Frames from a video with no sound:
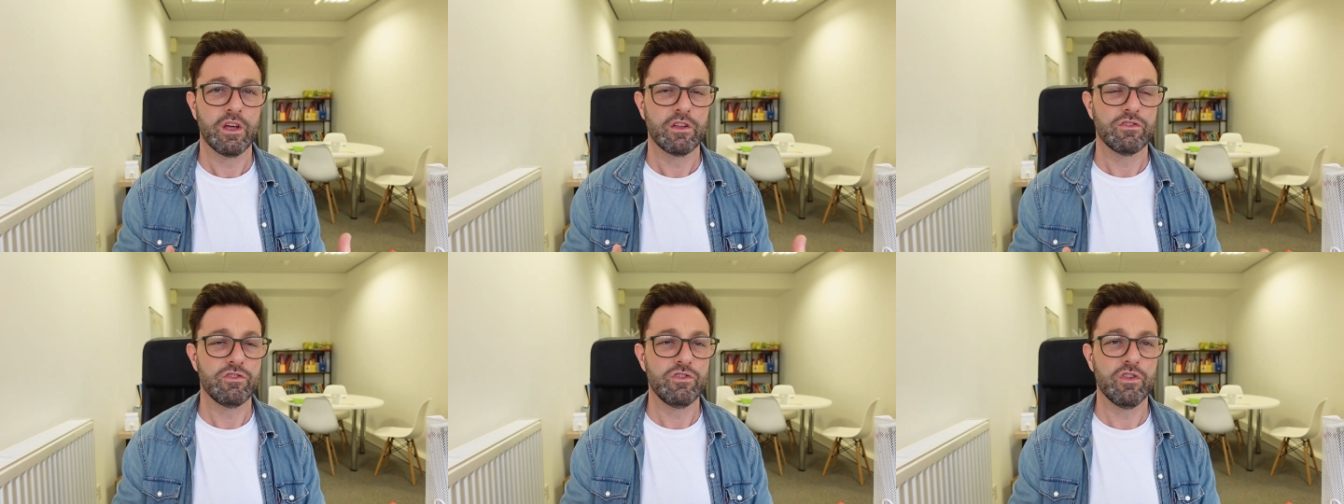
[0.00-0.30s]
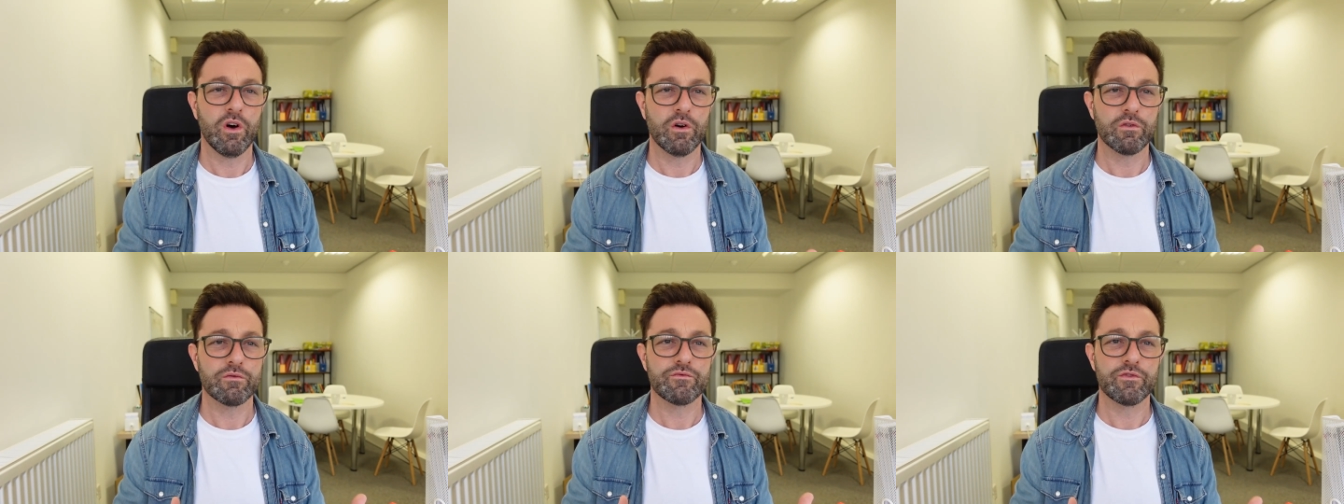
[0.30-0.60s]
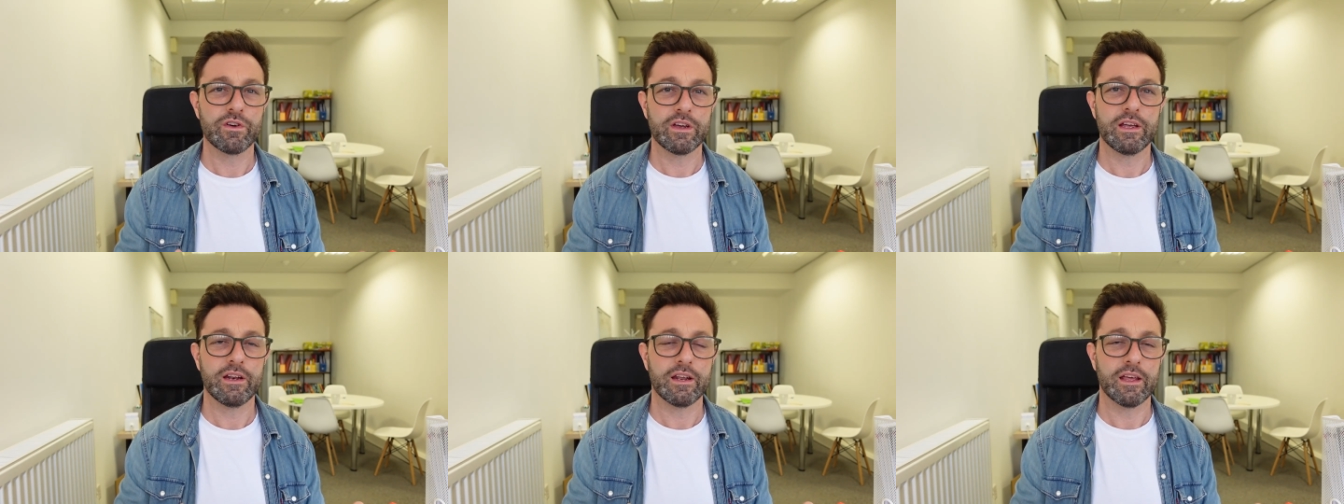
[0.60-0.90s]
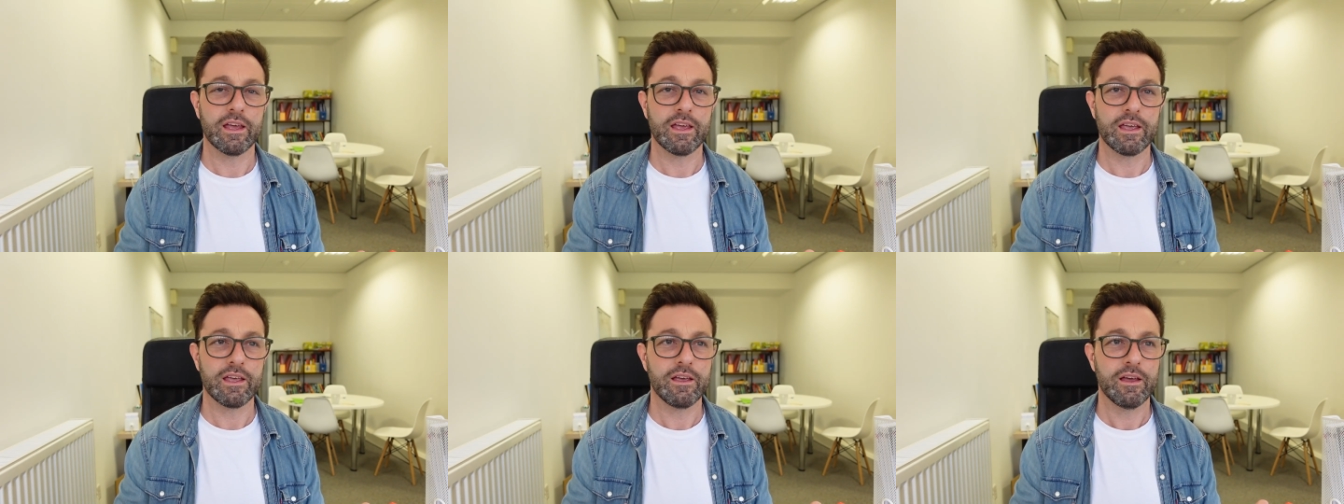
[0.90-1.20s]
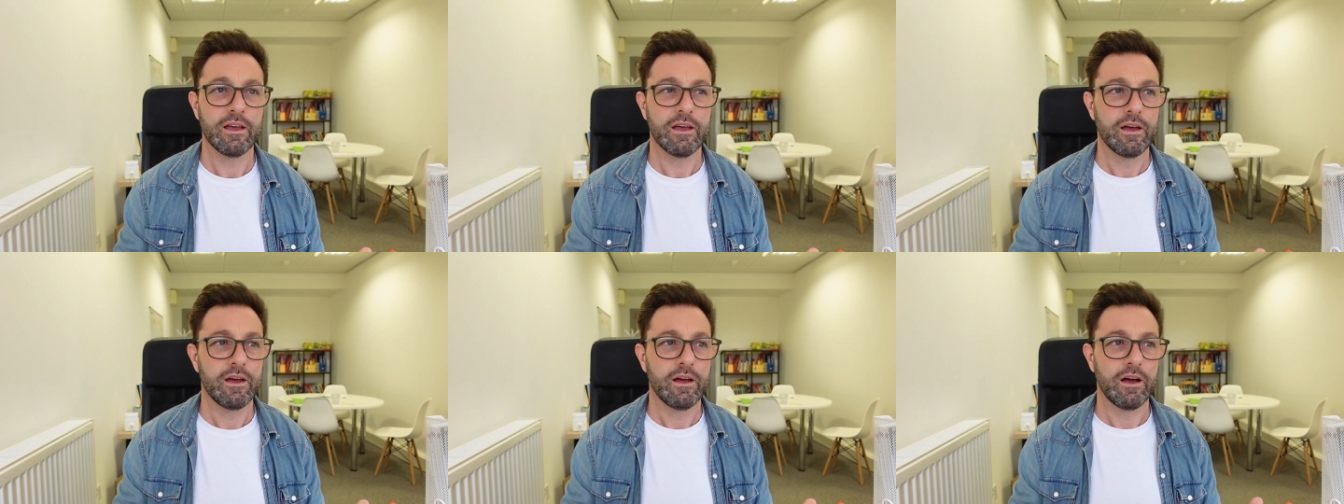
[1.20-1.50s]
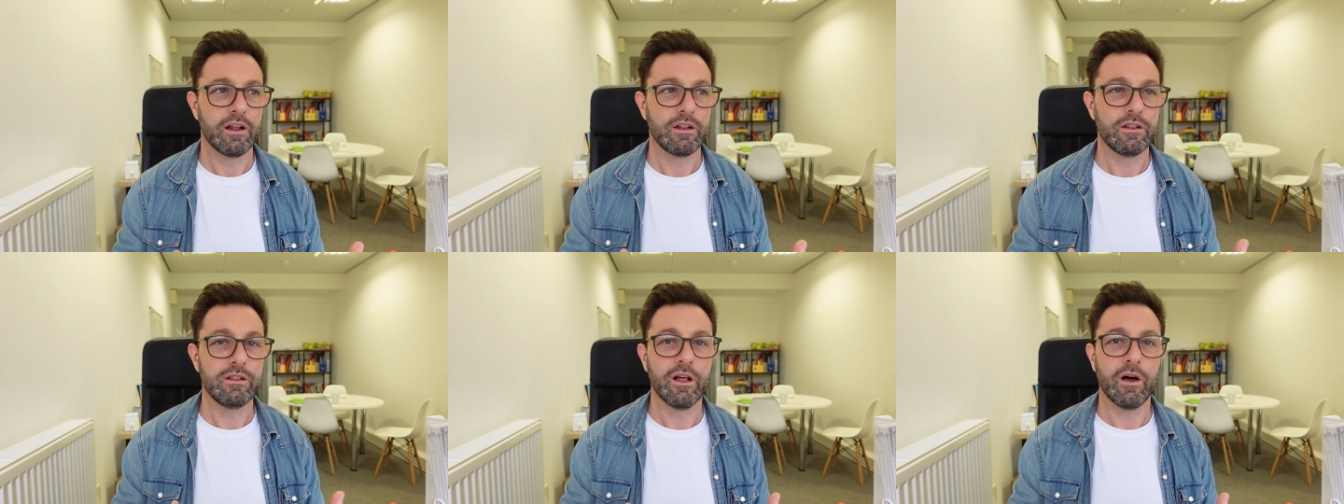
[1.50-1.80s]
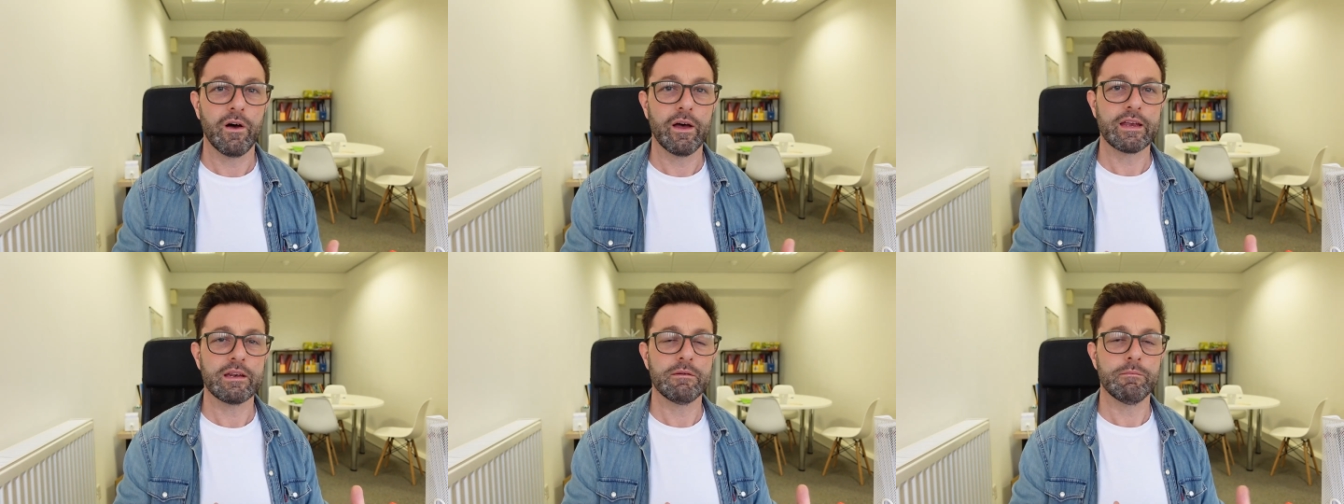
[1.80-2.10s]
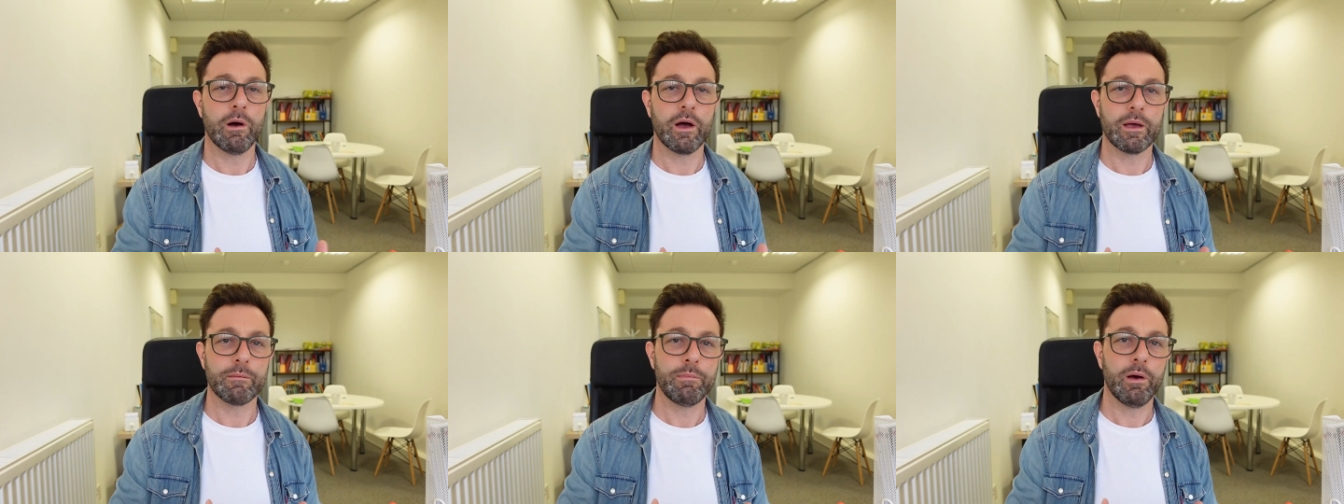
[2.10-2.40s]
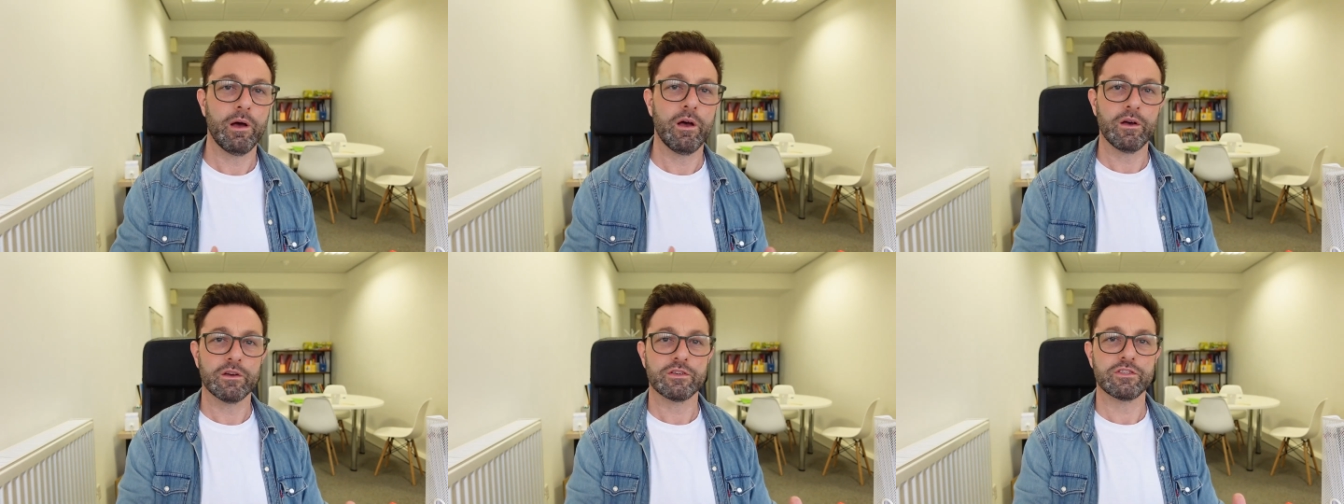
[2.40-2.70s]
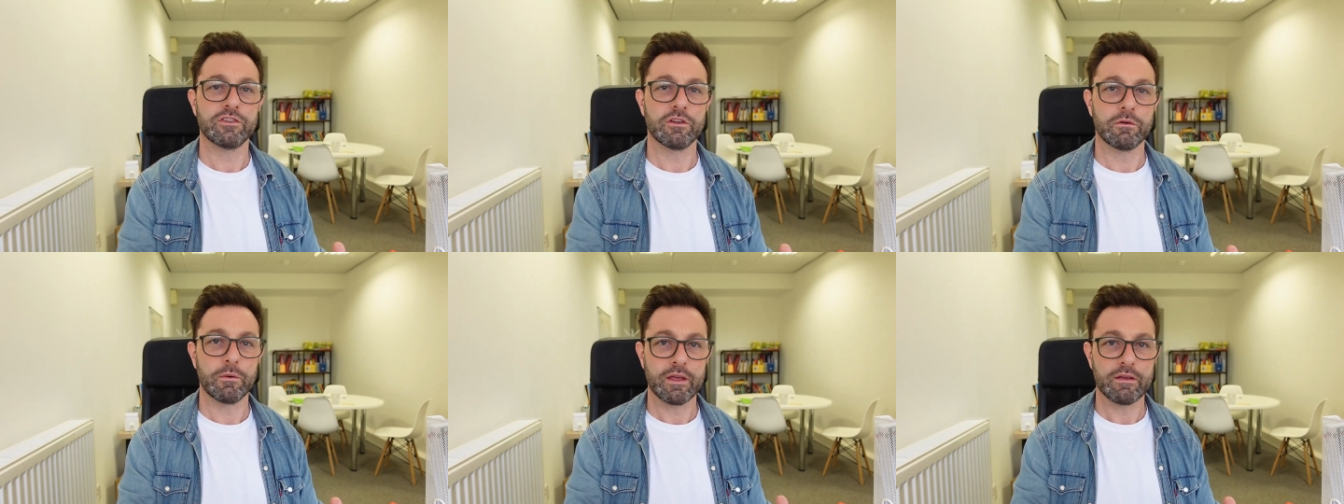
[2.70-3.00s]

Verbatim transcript: not really align my personal